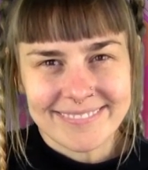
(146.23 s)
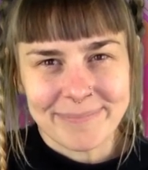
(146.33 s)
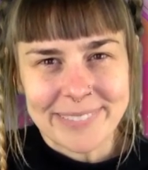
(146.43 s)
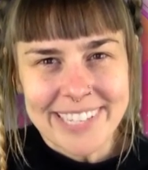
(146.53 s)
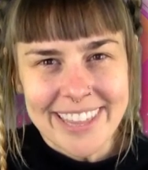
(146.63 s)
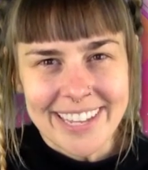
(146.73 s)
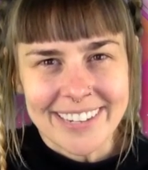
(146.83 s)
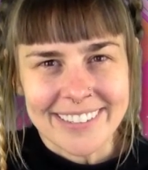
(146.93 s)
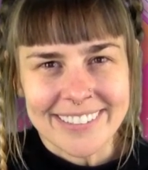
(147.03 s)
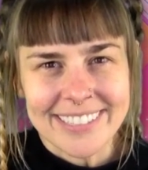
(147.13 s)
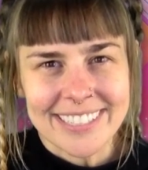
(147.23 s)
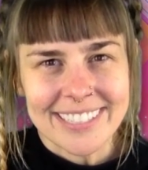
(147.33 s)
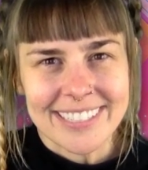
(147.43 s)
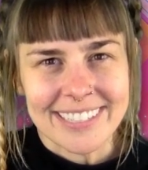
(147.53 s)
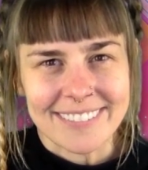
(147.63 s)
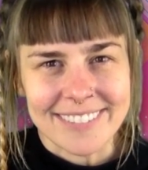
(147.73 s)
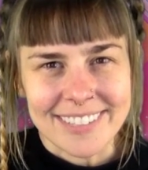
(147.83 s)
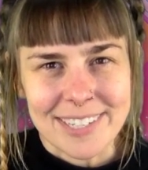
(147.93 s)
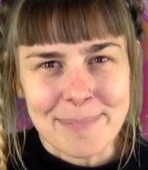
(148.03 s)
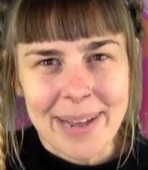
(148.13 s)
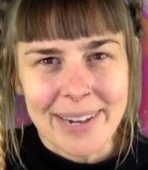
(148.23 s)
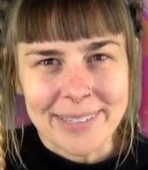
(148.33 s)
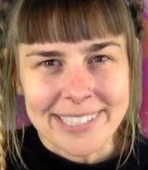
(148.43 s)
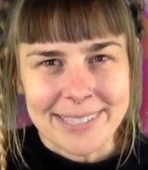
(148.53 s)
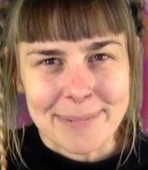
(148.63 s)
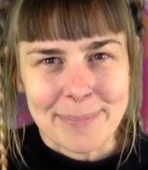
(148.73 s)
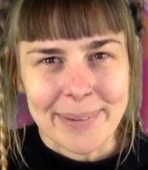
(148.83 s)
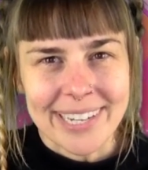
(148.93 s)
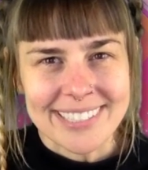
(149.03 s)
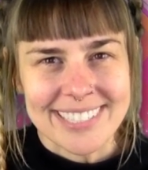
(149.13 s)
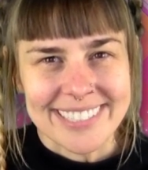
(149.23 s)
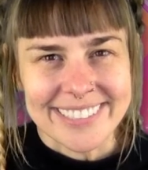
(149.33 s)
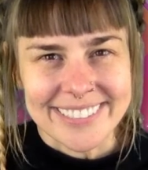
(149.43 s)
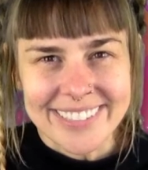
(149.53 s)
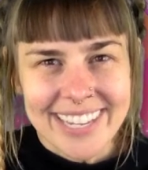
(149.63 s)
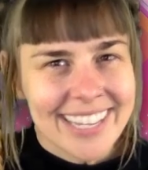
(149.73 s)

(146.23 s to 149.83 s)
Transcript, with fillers: Breathe out and feel your power coming back to you.